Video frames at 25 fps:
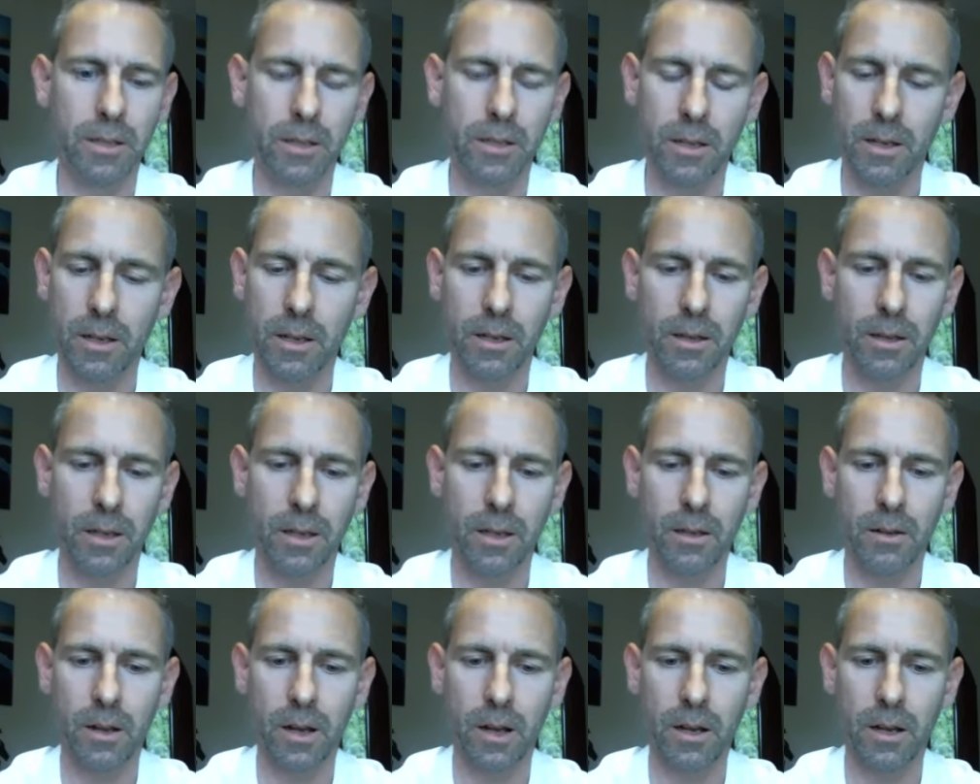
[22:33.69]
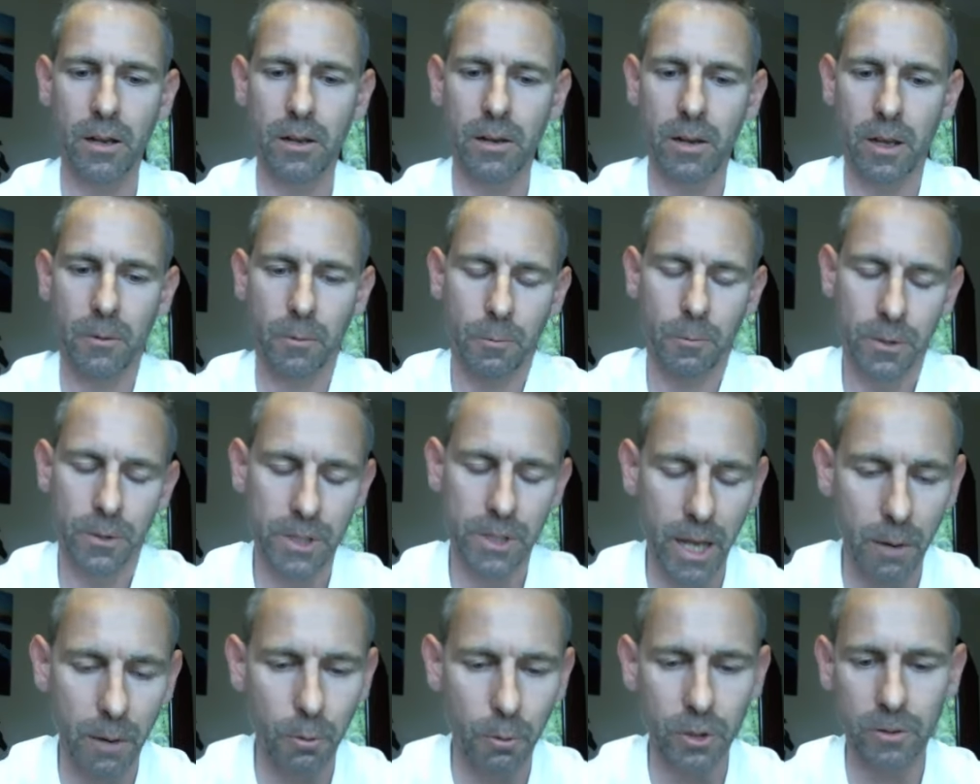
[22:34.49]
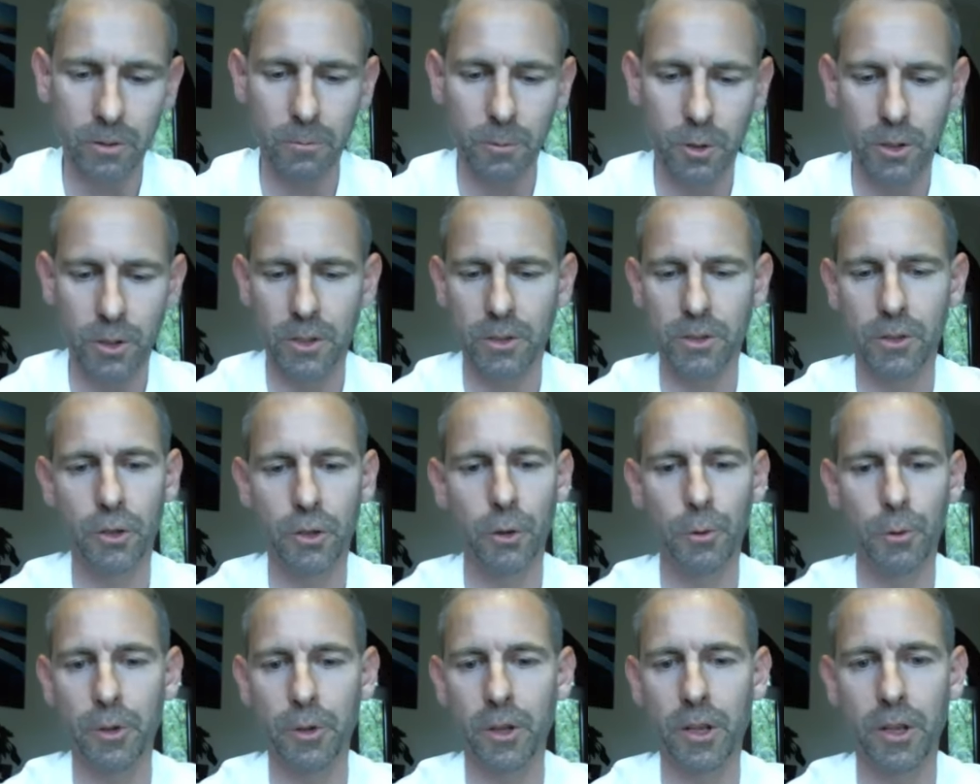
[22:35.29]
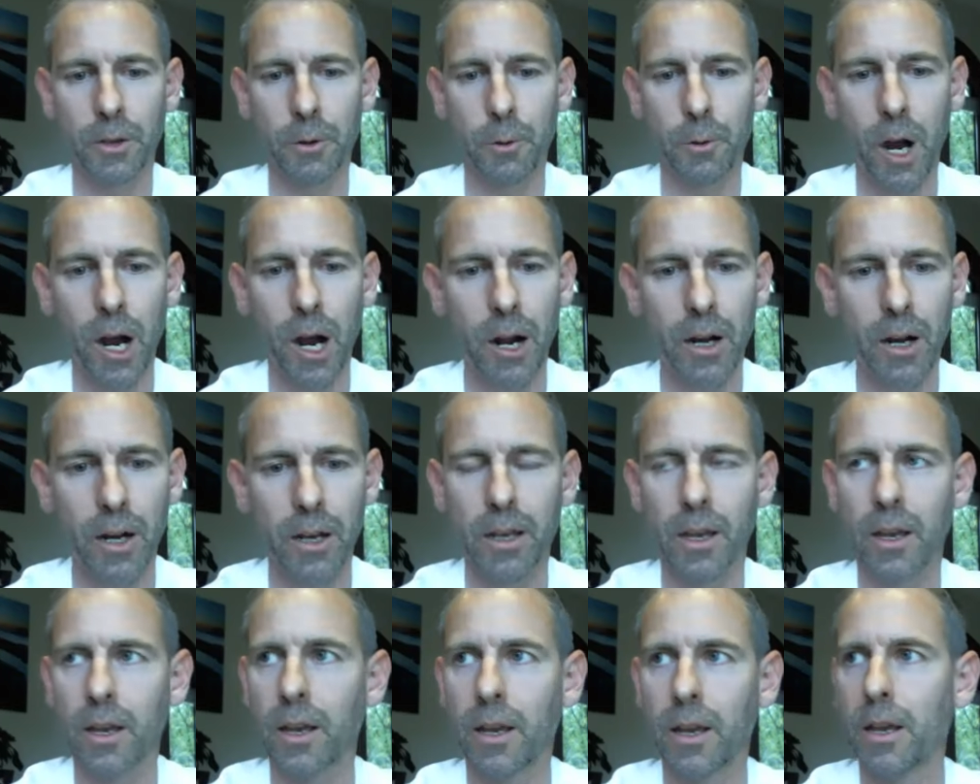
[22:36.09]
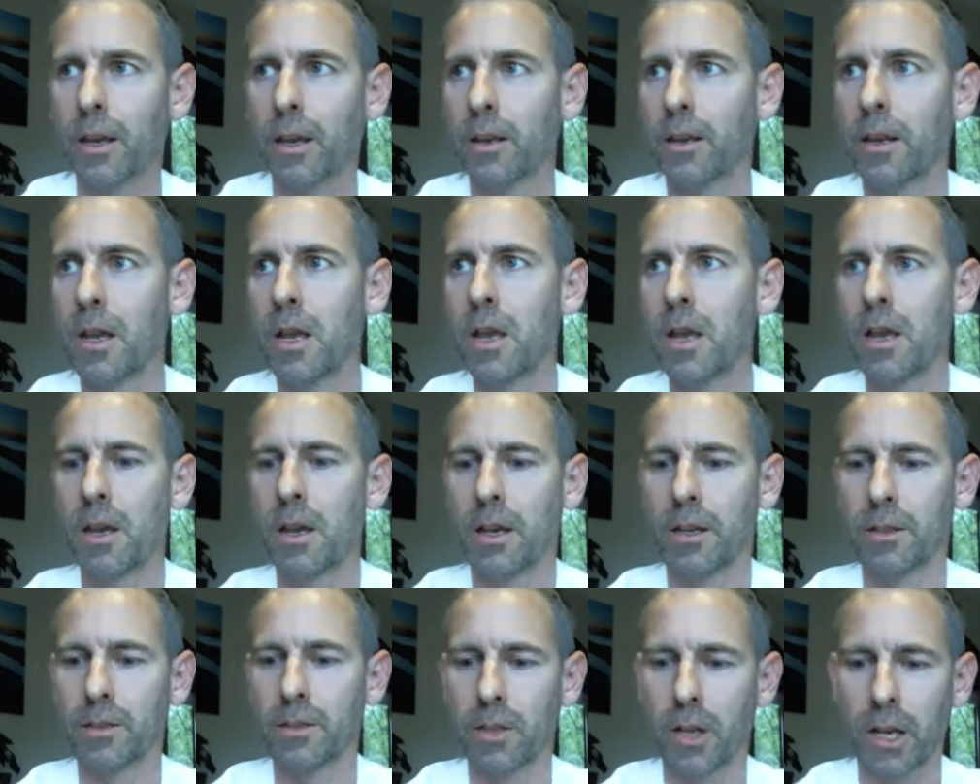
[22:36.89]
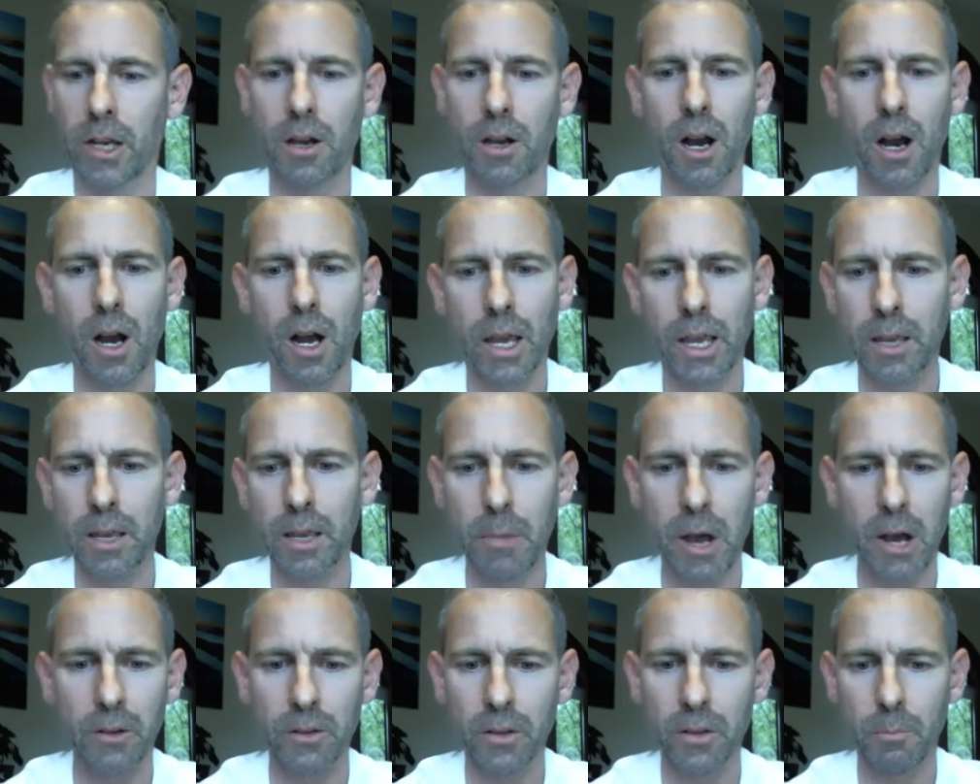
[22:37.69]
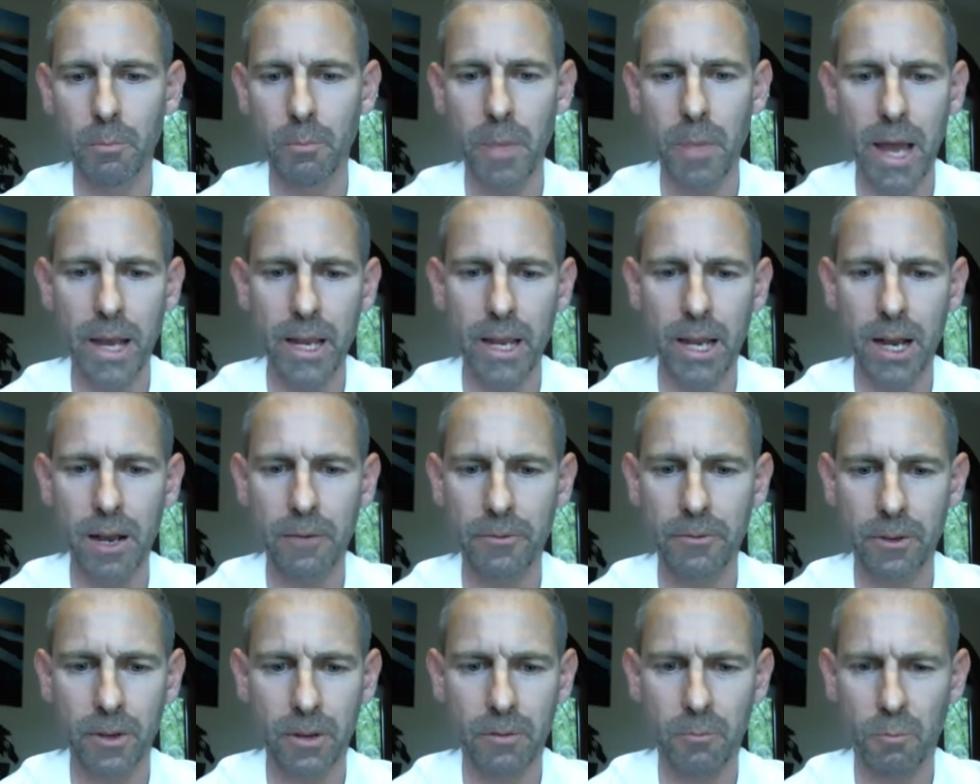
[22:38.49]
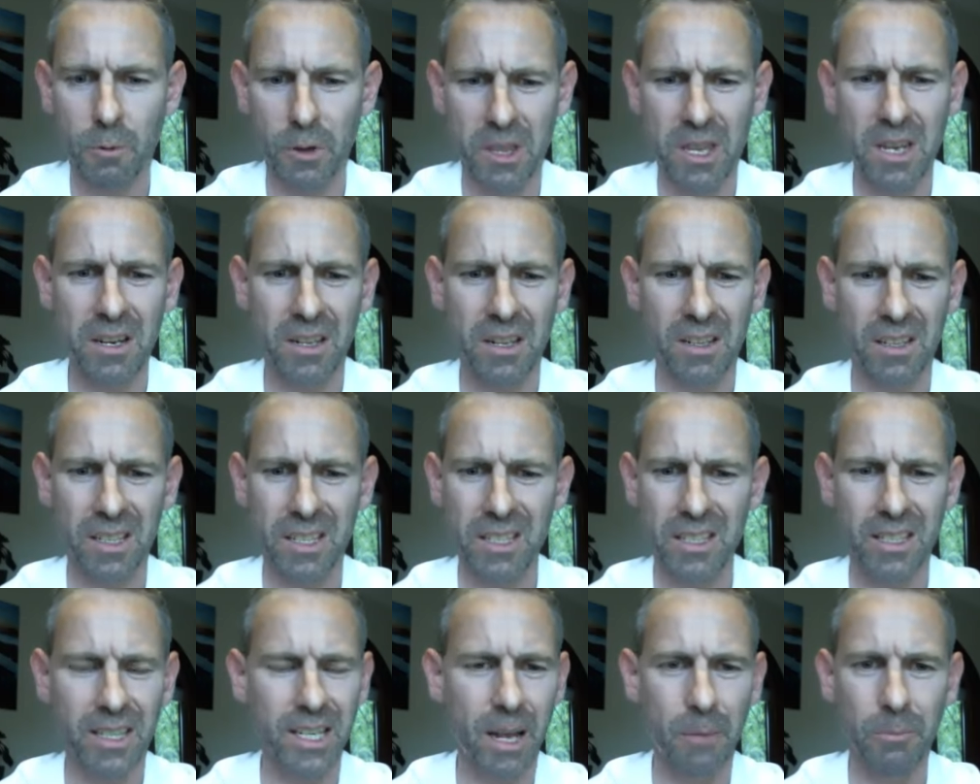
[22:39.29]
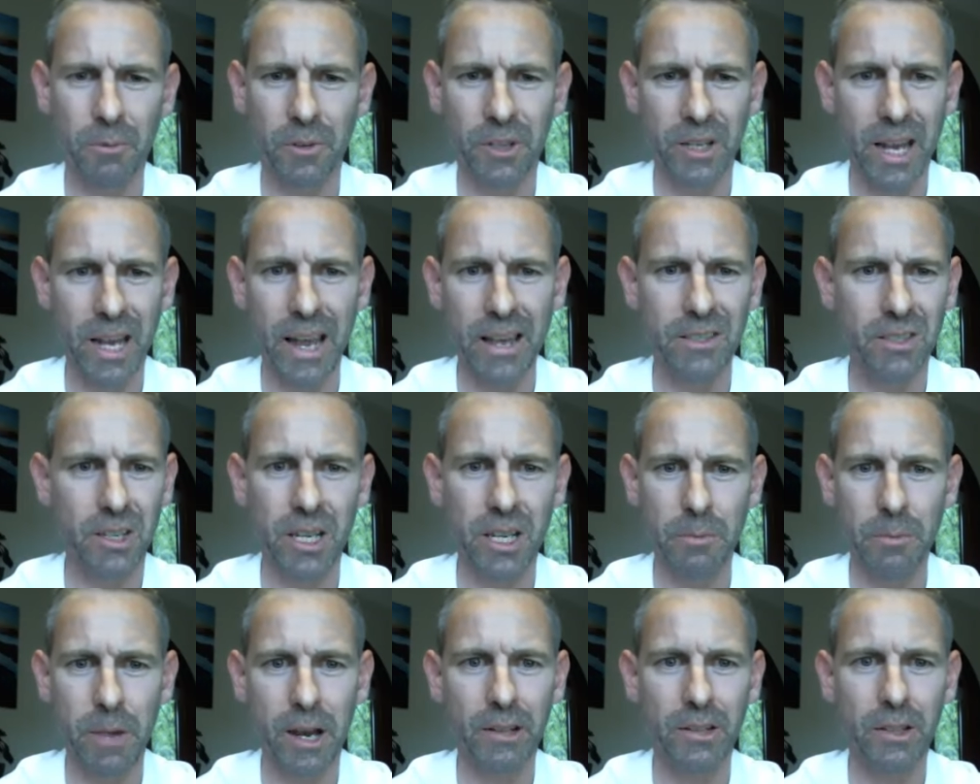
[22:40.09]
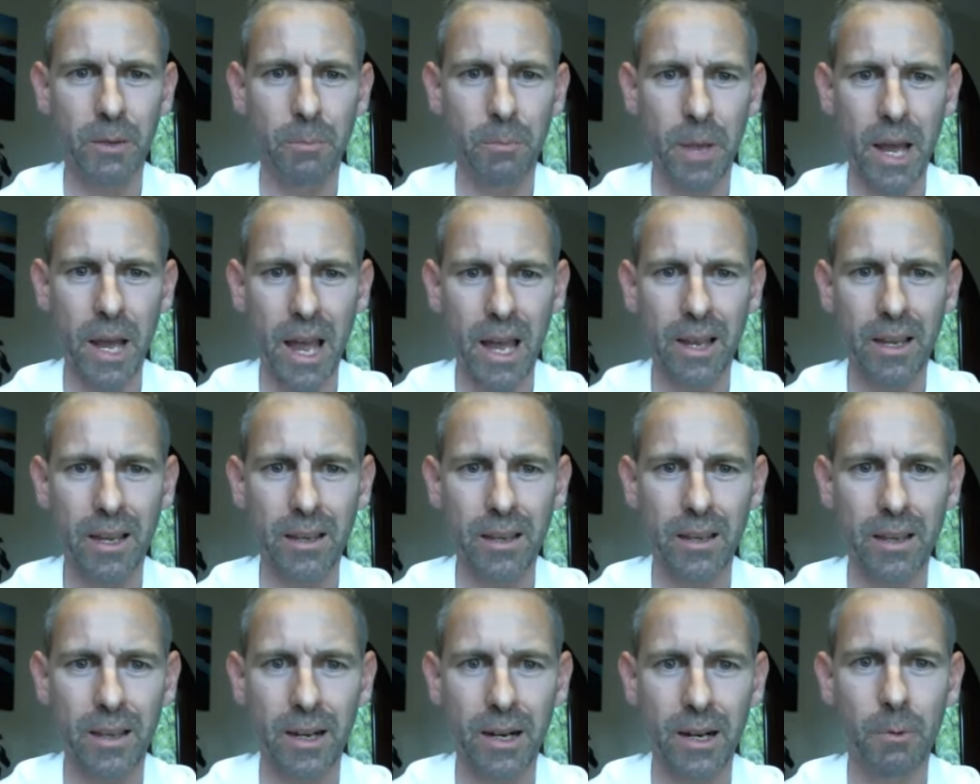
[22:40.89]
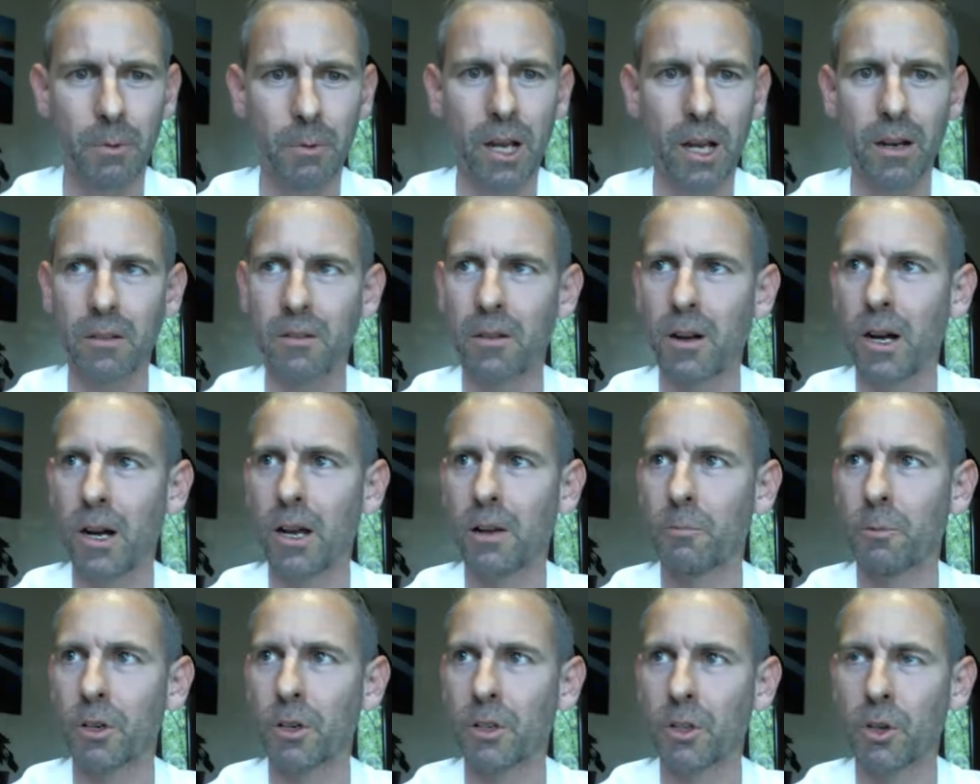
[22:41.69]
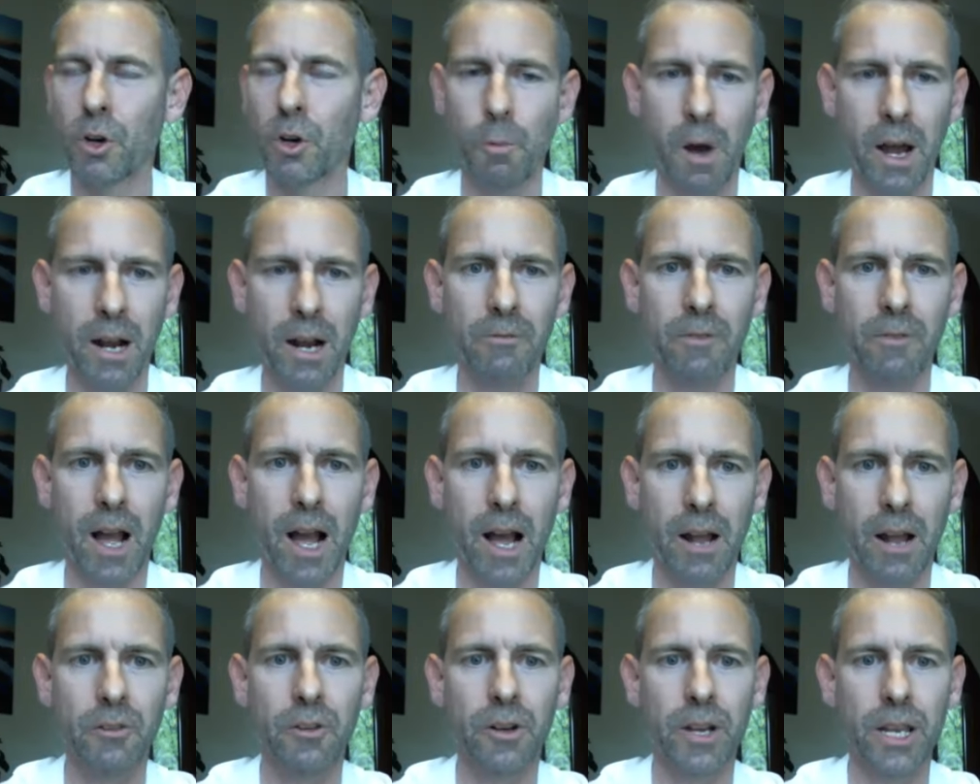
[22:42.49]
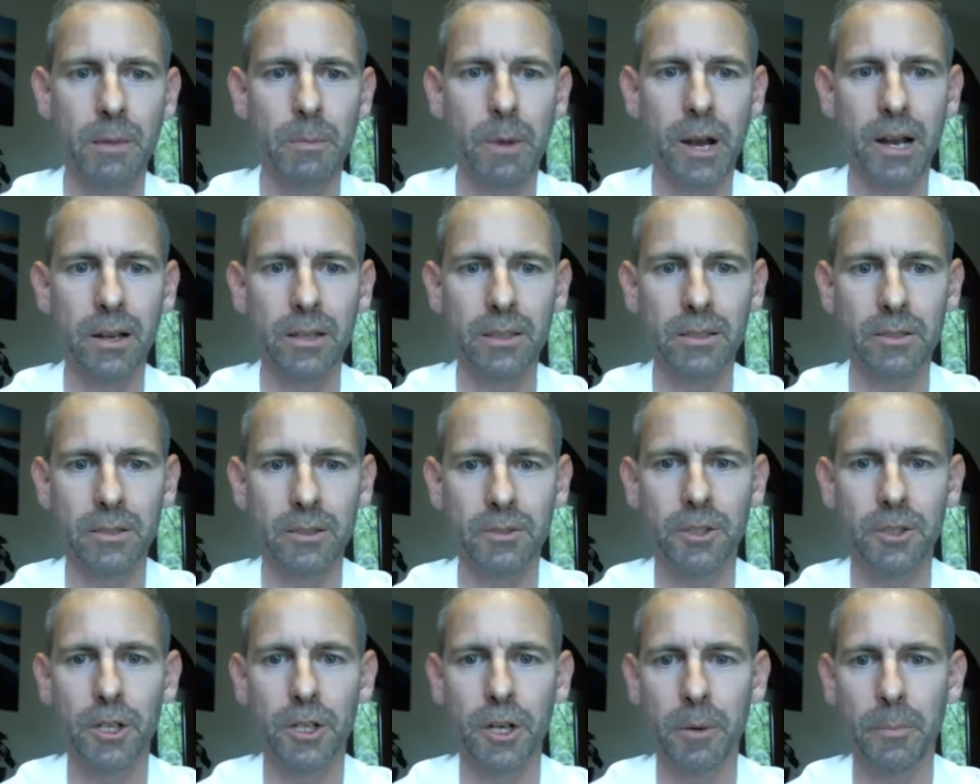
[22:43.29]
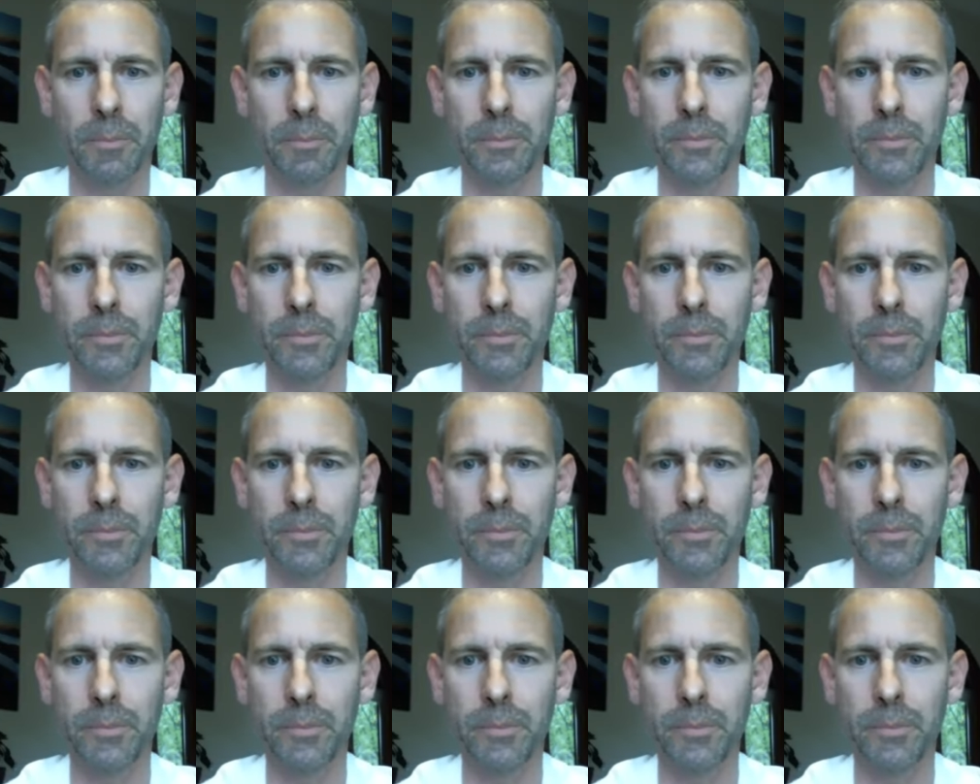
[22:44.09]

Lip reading: And they're like, and we'll say, what did you do with the inquiry? And it's like, oh, I emailed them back within at least a couple of days, I emailed them back. And I'm like, right, well, you're one of 100 emails. Good job.